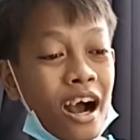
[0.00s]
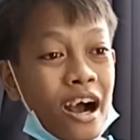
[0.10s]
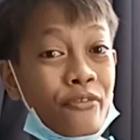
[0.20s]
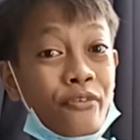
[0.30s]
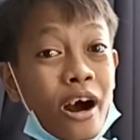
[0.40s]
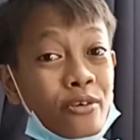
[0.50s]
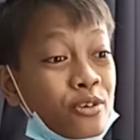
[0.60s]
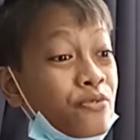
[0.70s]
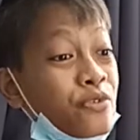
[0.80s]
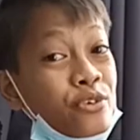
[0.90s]

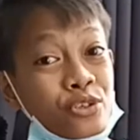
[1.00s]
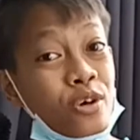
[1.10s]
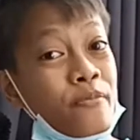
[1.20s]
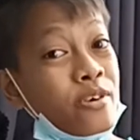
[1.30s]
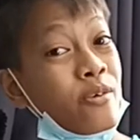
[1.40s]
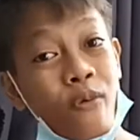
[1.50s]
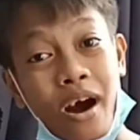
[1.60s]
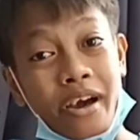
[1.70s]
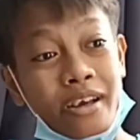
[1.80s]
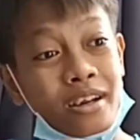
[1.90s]
out of YouTube for a
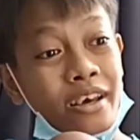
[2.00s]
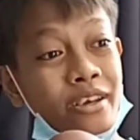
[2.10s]
while.